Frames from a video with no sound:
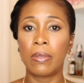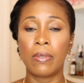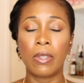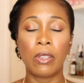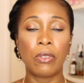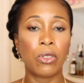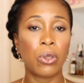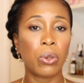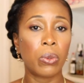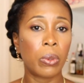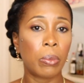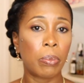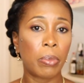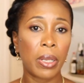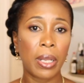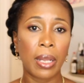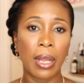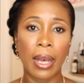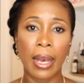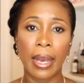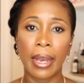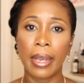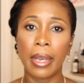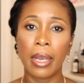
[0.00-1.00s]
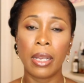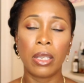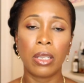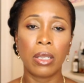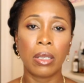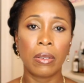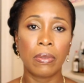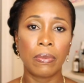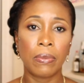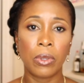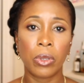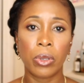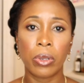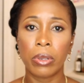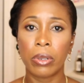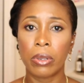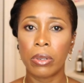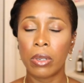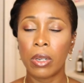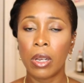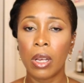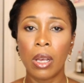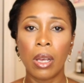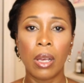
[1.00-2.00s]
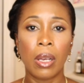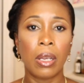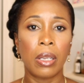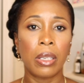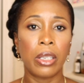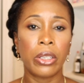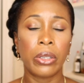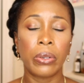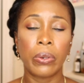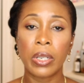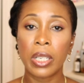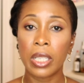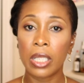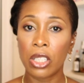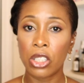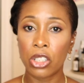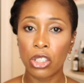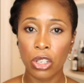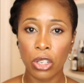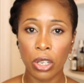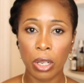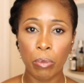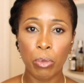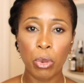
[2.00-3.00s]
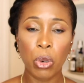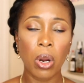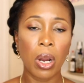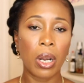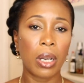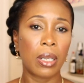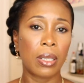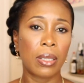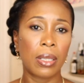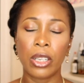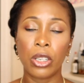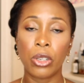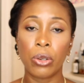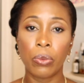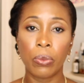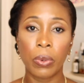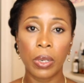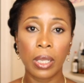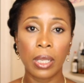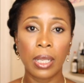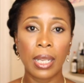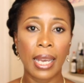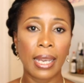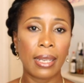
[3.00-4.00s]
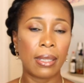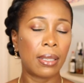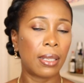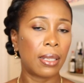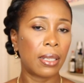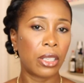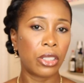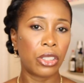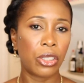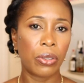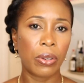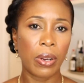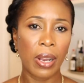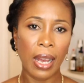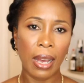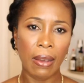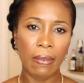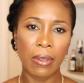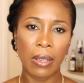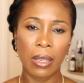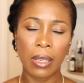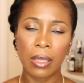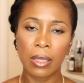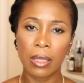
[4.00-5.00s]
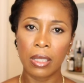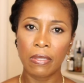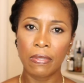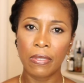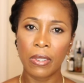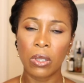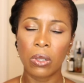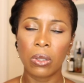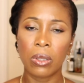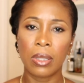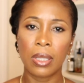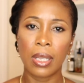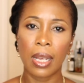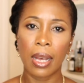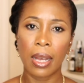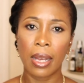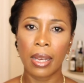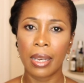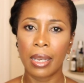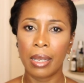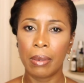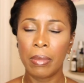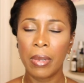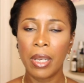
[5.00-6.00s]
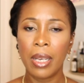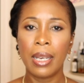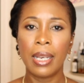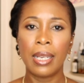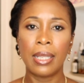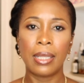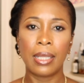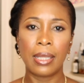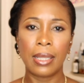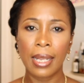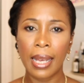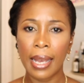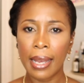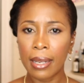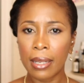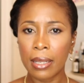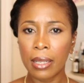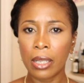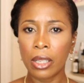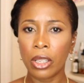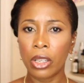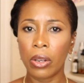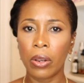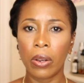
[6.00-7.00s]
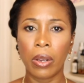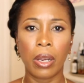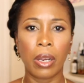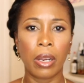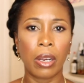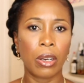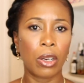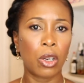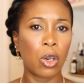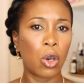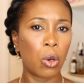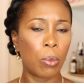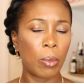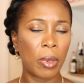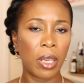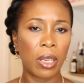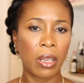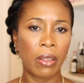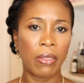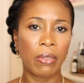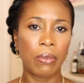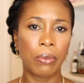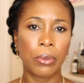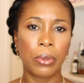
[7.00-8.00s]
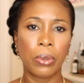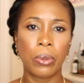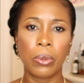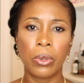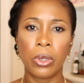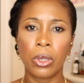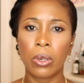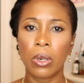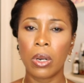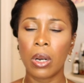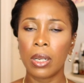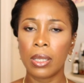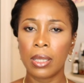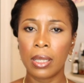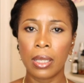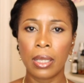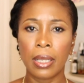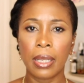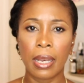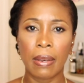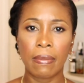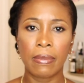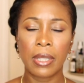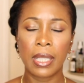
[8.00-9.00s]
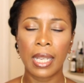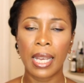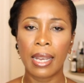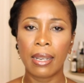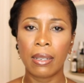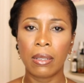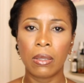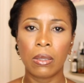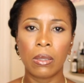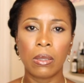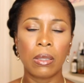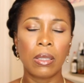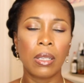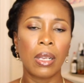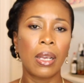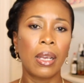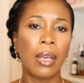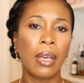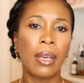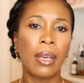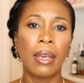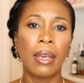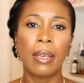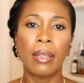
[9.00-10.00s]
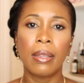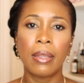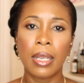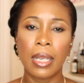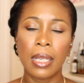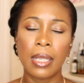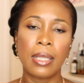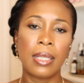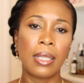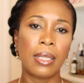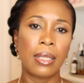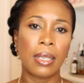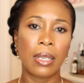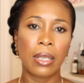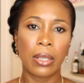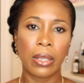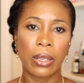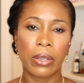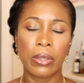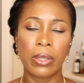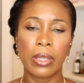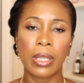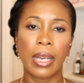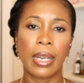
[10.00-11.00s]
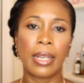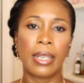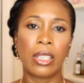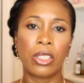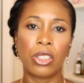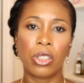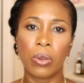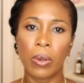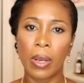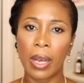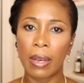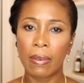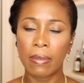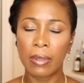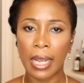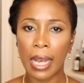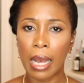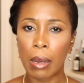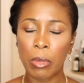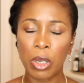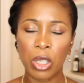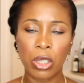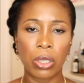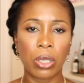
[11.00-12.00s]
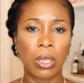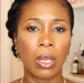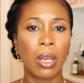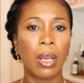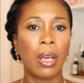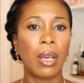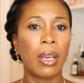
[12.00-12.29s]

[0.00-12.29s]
If you apply any of your, you know, conditioning products and you're realizing that you're having a difficult time detangling your hair, combing it through, you constantly have tangles, this is a clear sign that you have damage.